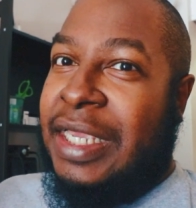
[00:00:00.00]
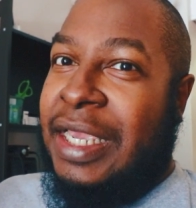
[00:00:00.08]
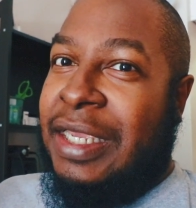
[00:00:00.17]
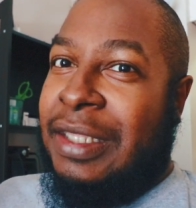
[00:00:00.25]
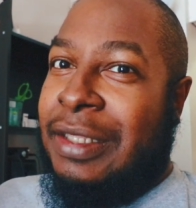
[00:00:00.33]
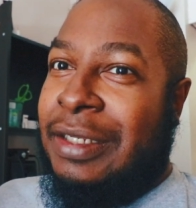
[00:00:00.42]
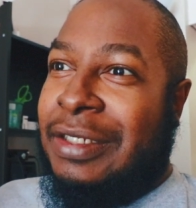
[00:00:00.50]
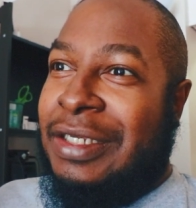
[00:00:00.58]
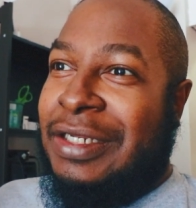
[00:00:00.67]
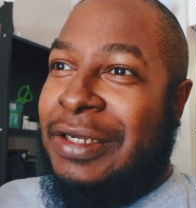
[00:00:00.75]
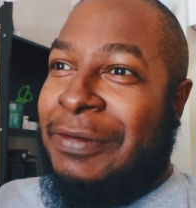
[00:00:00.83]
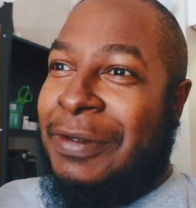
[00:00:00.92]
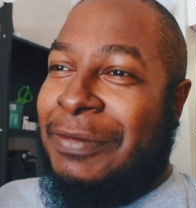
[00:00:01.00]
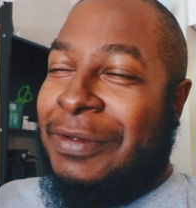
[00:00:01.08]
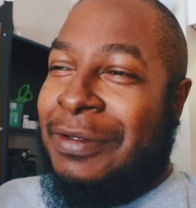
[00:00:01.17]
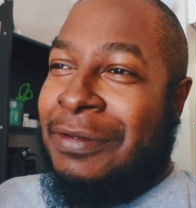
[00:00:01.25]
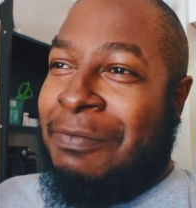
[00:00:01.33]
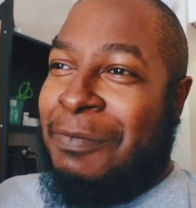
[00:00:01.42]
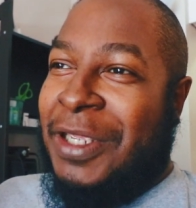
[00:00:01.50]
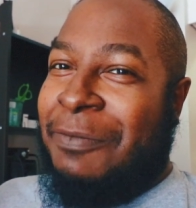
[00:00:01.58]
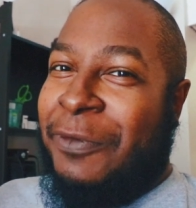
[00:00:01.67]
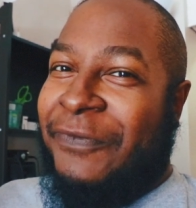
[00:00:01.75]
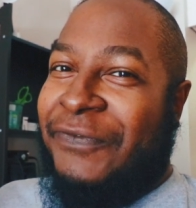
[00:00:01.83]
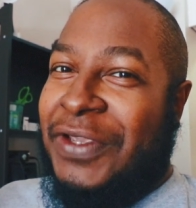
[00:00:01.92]
hey, look, you know,
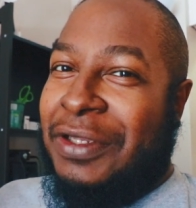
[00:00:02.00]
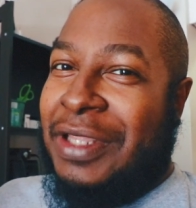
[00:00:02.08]
people feel